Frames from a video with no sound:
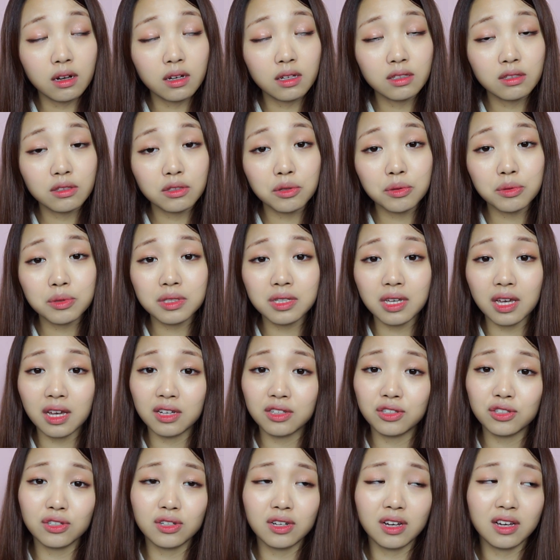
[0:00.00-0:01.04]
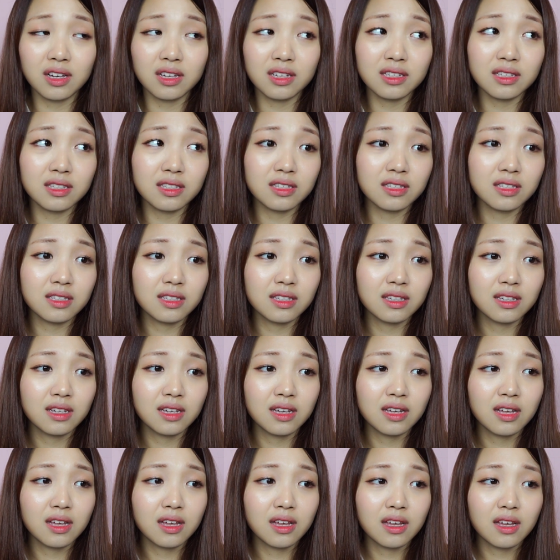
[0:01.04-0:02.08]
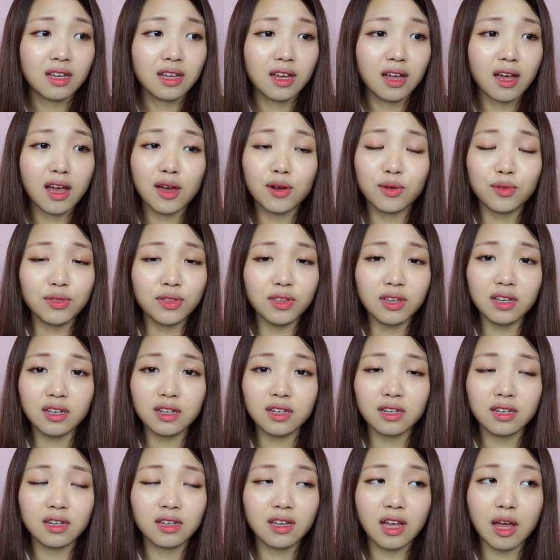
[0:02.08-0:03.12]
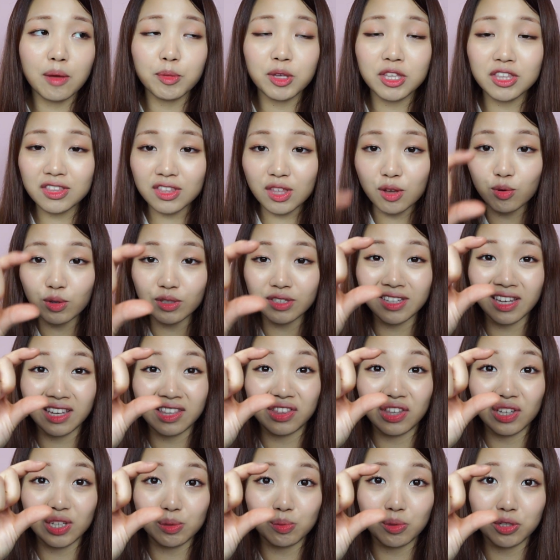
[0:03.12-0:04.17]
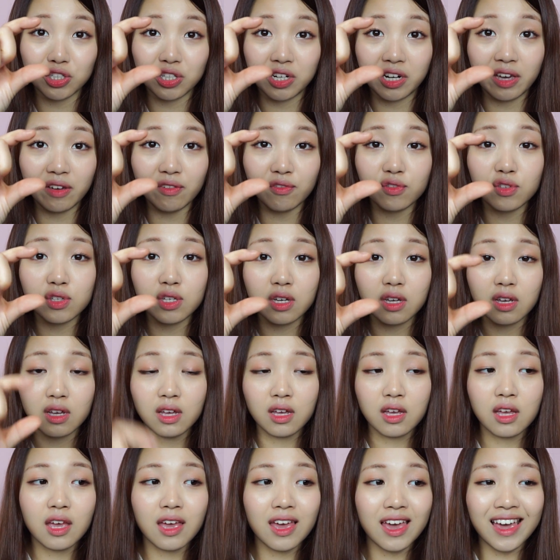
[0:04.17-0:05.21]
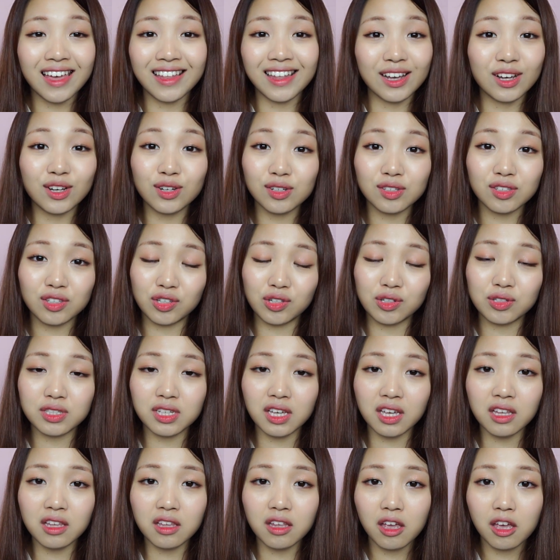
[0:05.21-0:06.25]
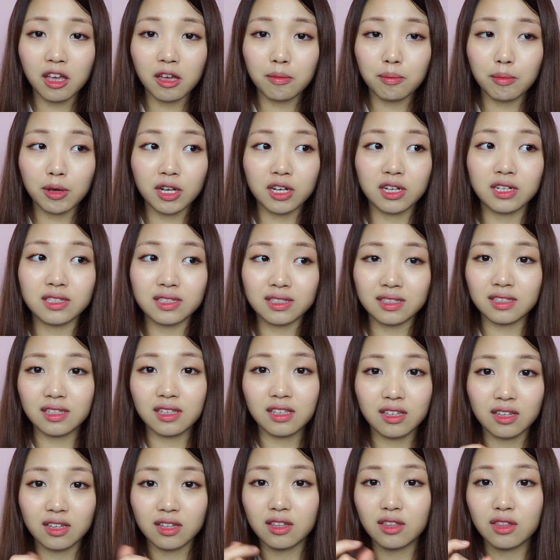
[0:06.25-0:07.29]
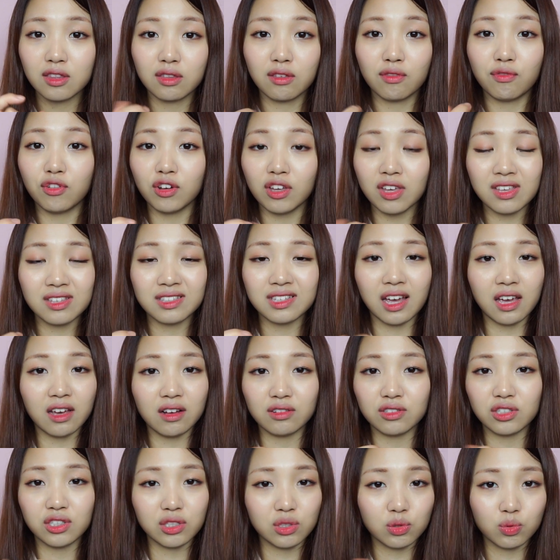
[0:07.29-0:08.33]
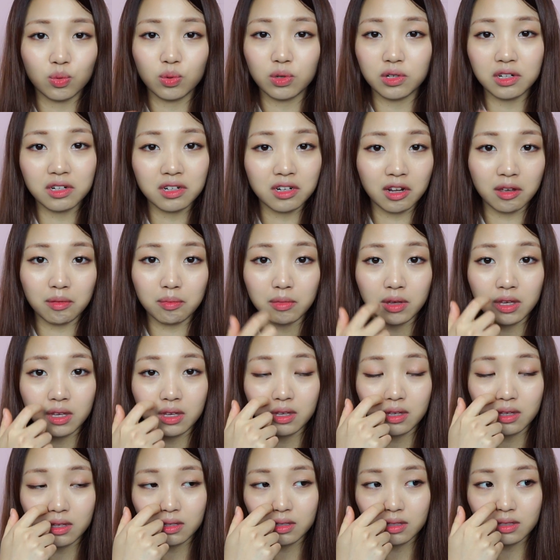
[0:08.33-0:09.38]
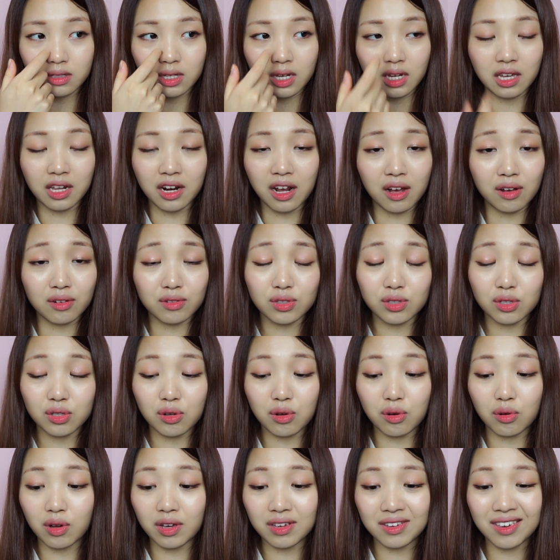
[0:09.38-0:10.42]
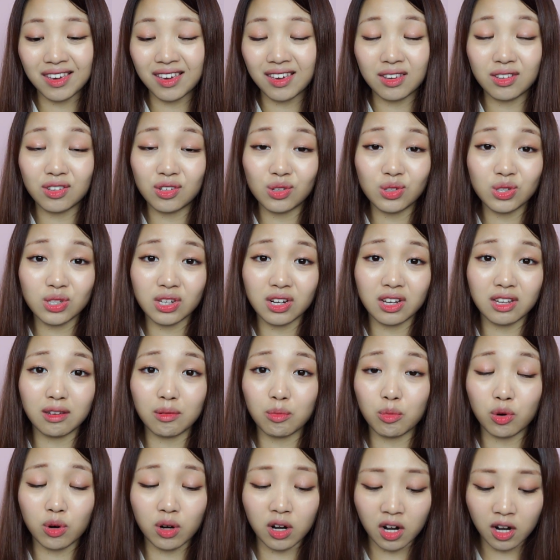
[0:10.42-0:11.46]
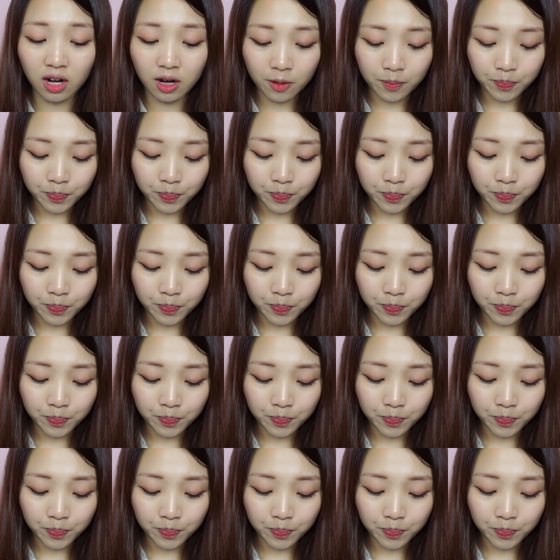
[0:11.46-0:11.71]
So sad, you guys. I mean, there was like this much left and I couldn't use it because the freaking dial just wouldn't let me take it out. So I can't use it anymore.